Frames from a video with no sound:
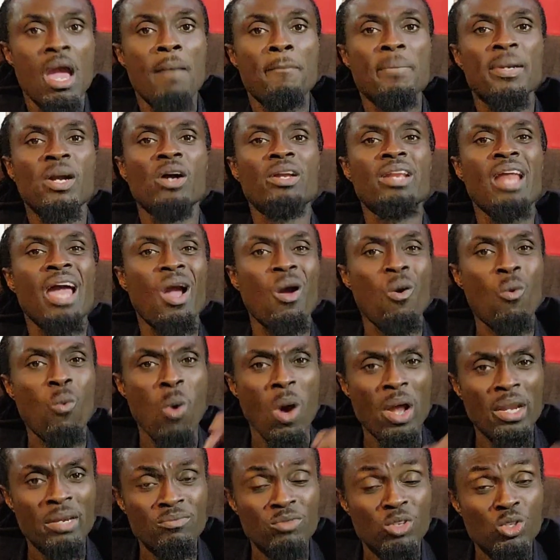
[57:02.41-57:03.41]
because I
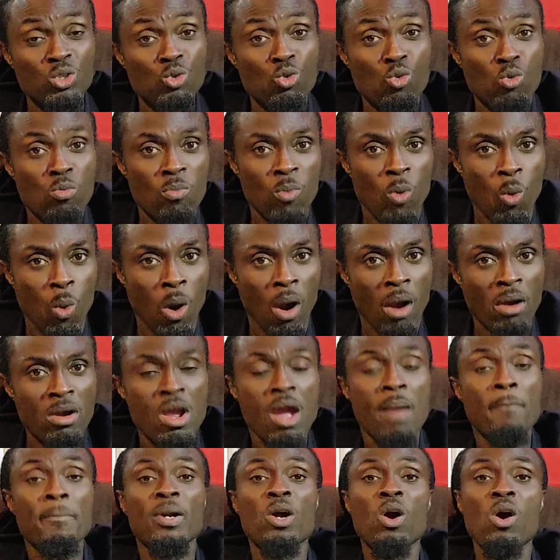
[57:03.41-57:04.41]
want him to do more
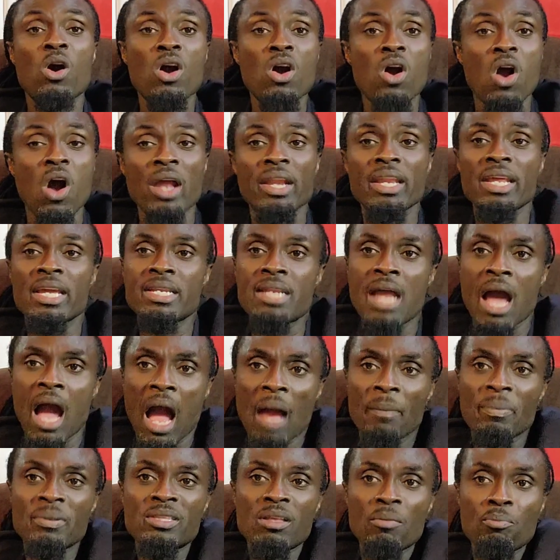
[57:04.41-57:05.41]
because God
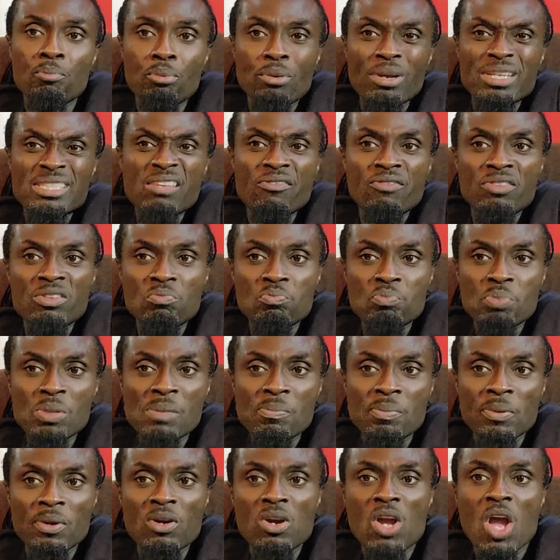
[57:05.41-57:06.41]
inhabit the praise of his
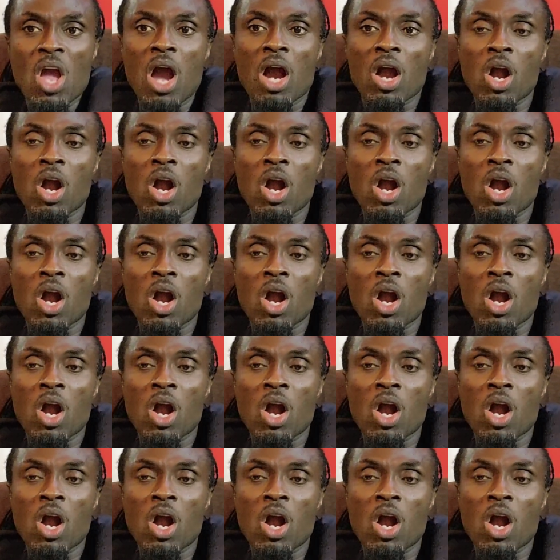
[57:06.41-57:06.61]
people.